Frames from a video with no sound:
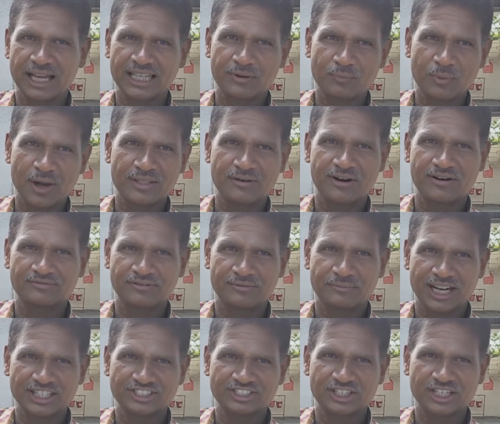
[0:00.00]
the weather
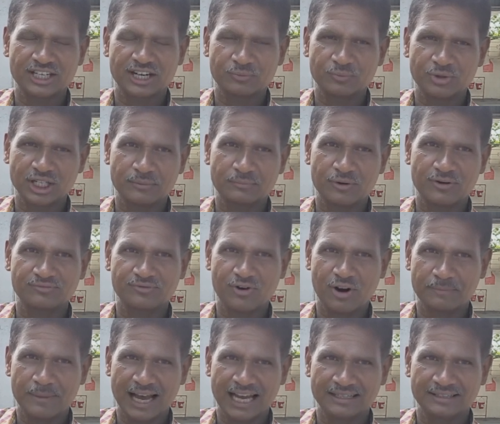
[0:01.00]
information in a readable
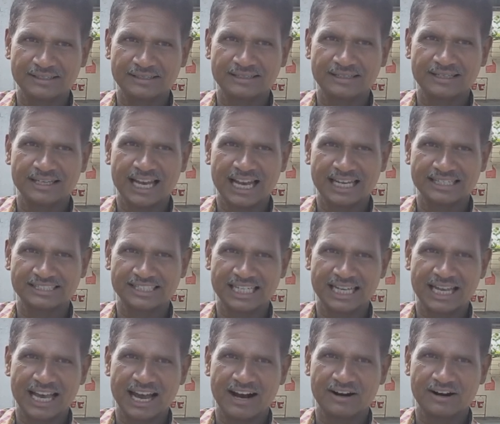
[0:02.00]
format and
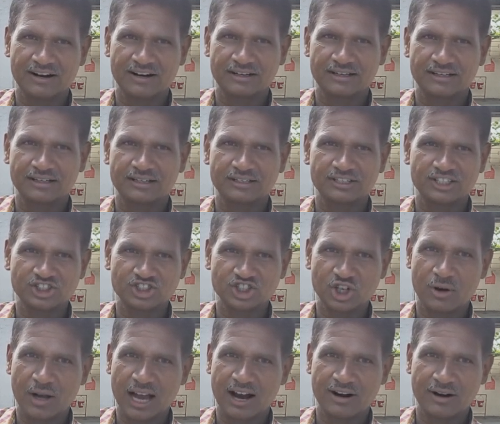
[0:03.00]
Saint Error to
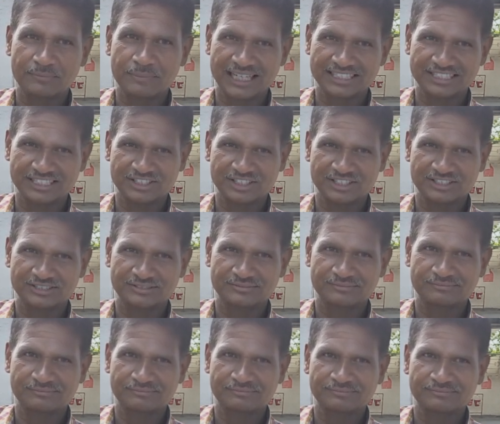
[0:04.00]
show error messages.
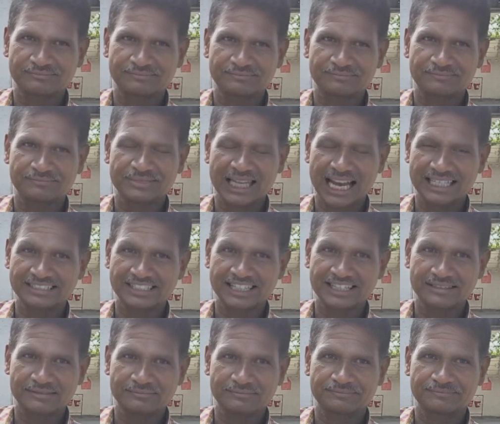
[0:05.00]
That's
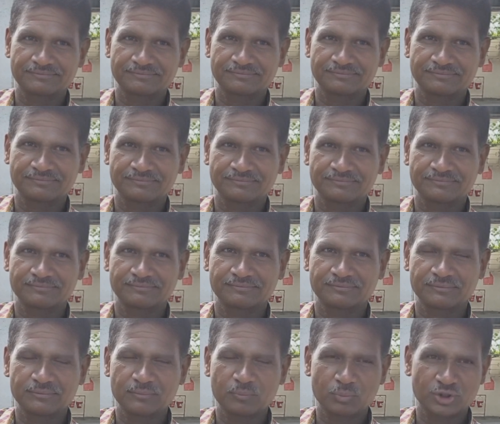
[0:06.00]
it.
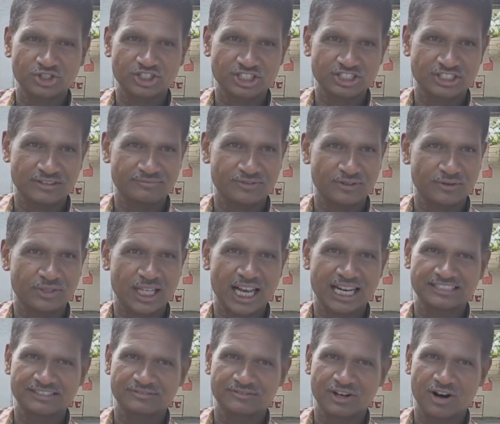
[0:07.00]
With just a few
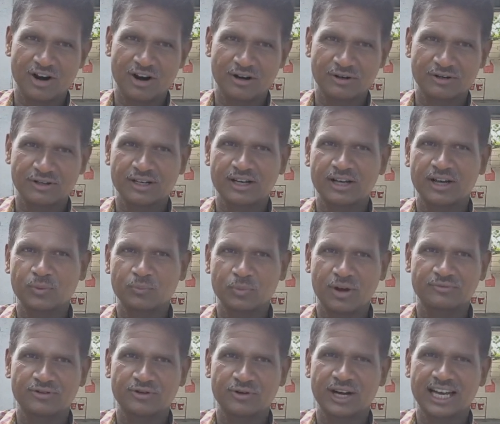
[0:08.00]
lines of code,
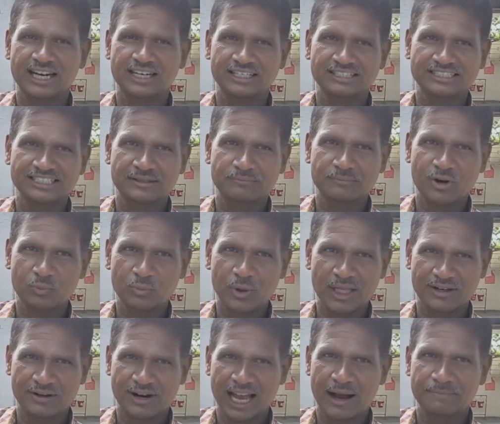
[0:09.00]
we've created a simple
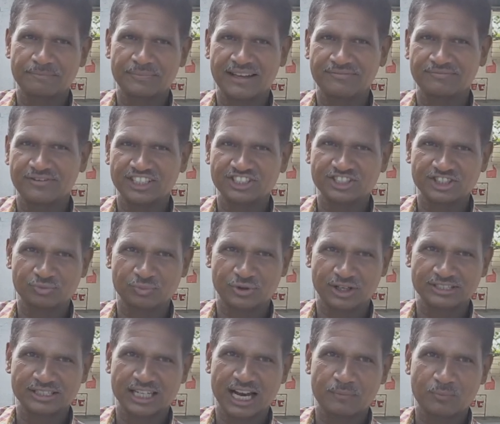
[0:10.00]
weather app that fetches
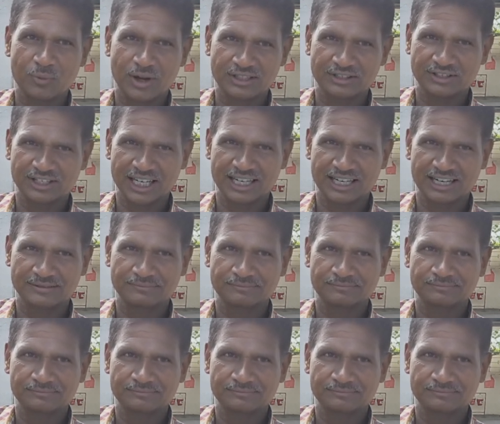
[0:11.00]
real-time weather data.